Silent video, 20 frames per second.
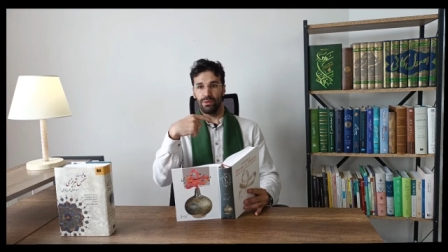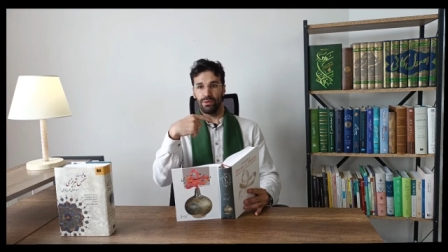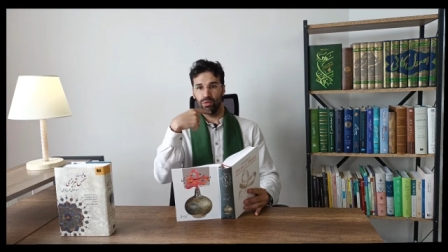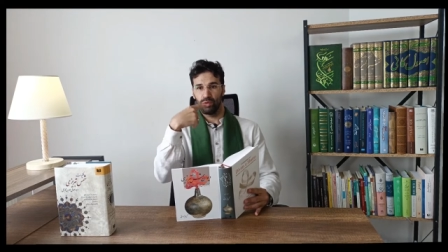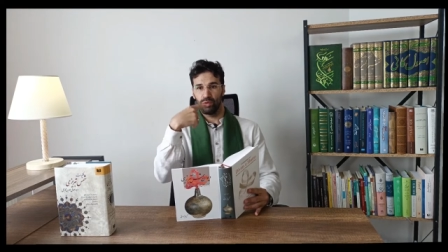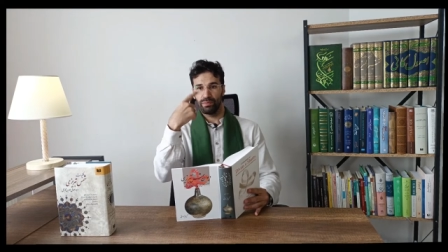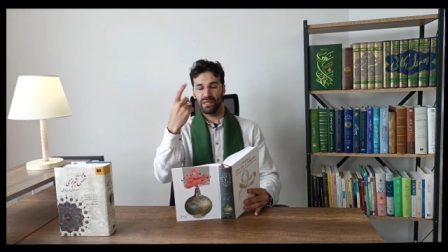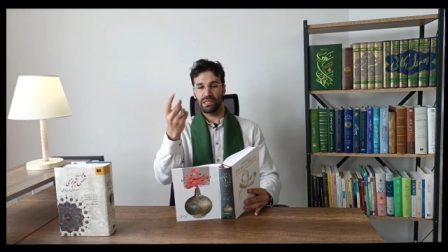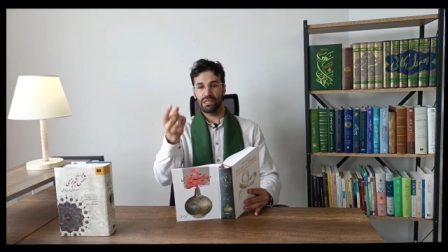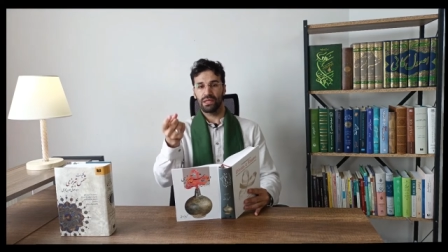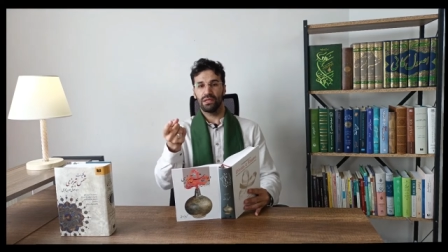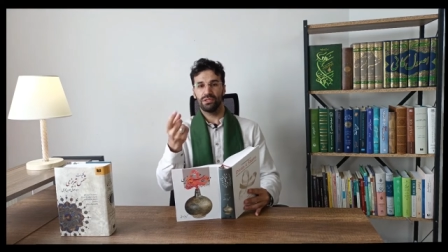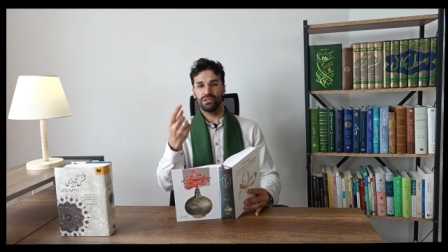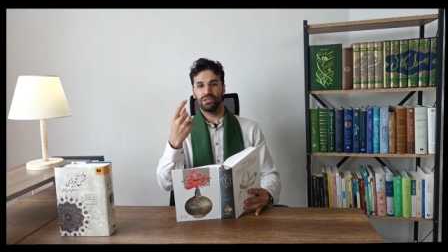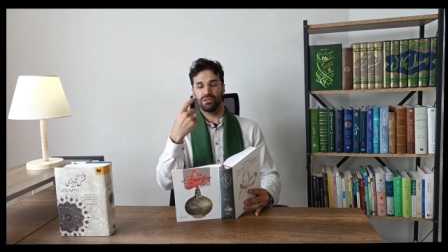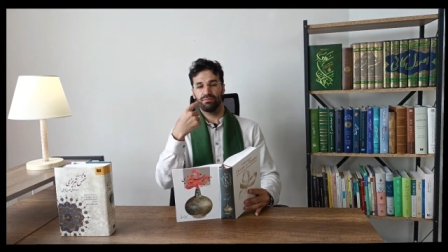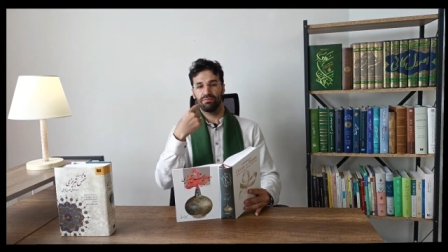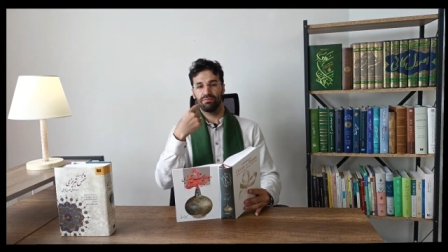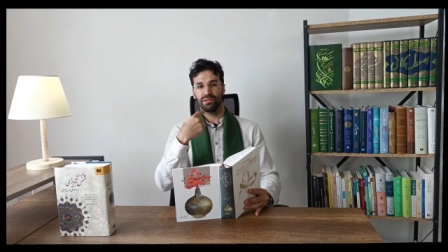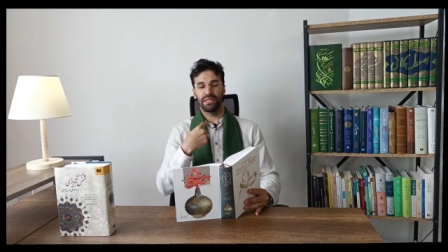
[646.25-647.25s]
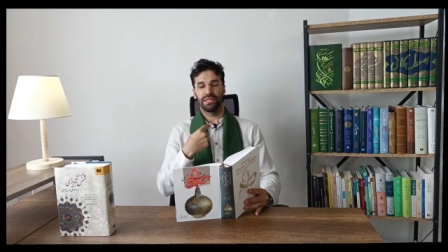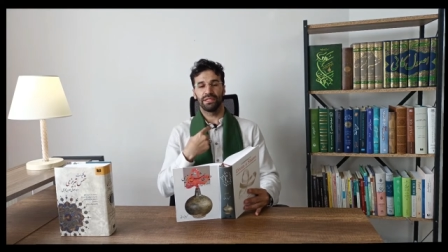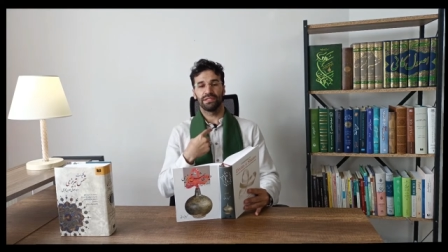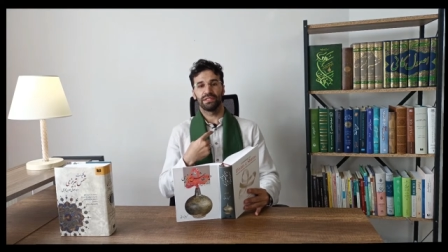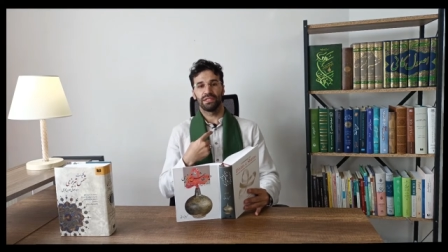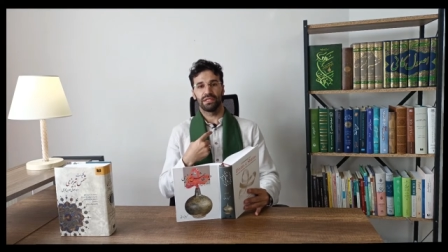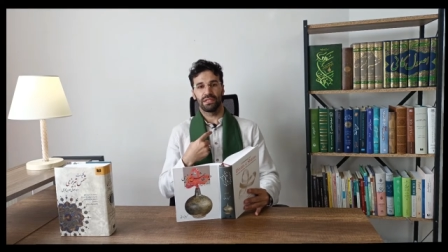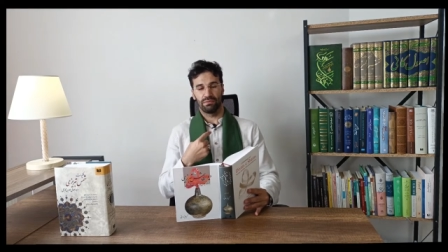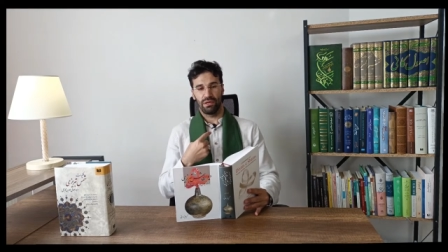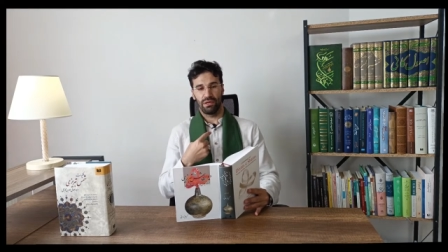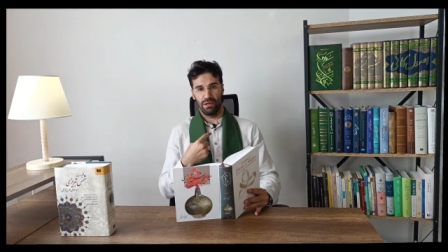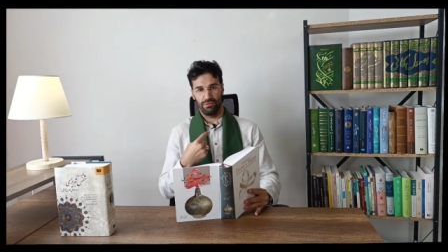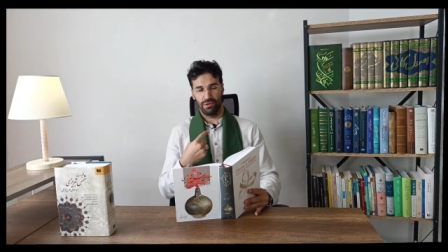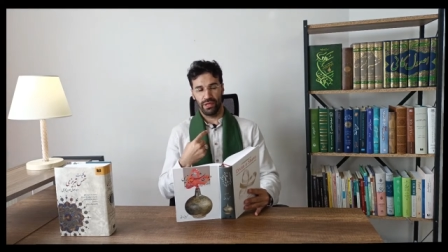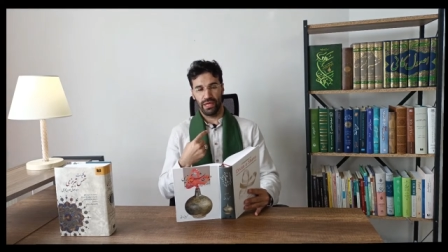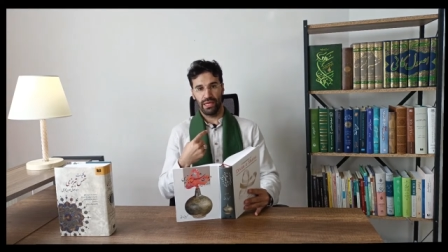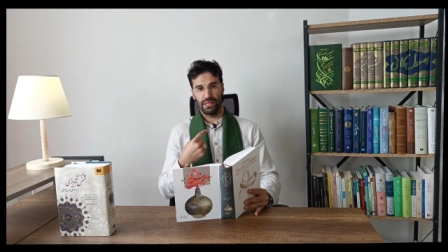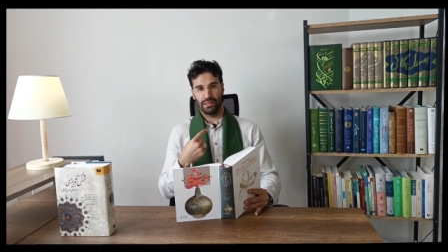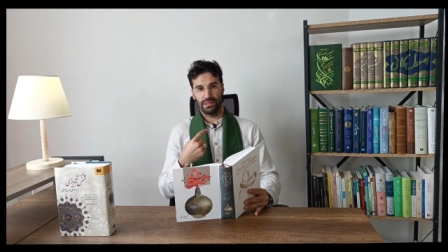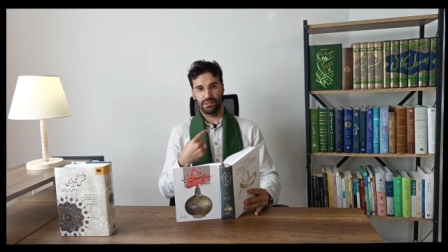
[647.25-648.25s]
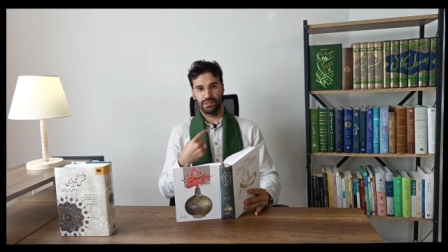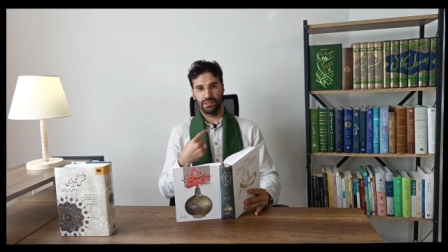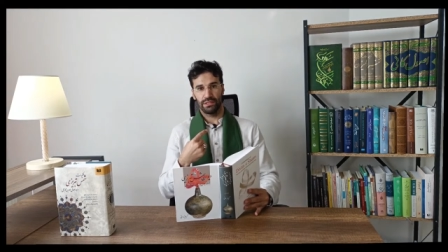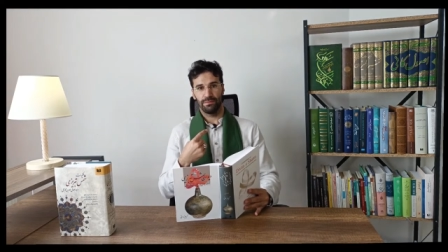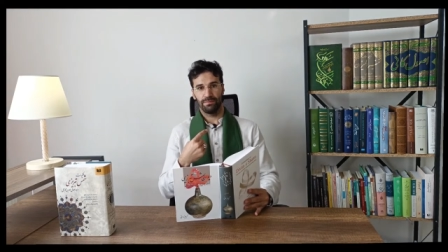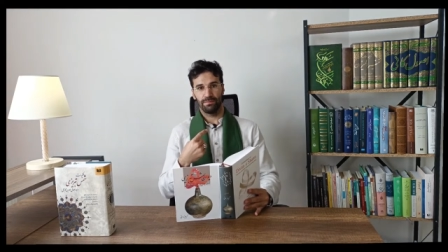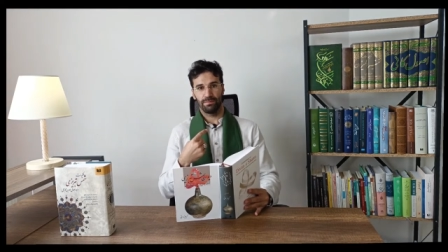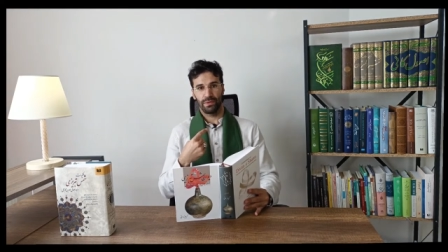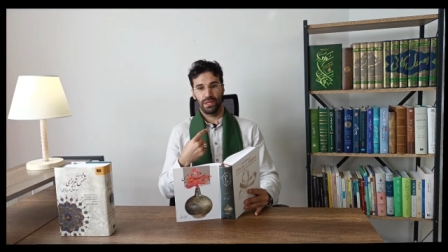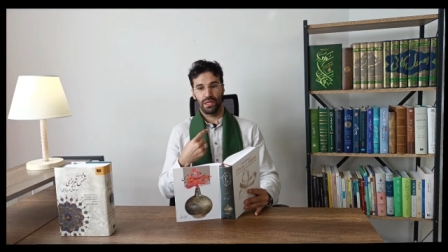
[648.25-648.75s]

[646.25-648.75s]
I will be contemplating my reality.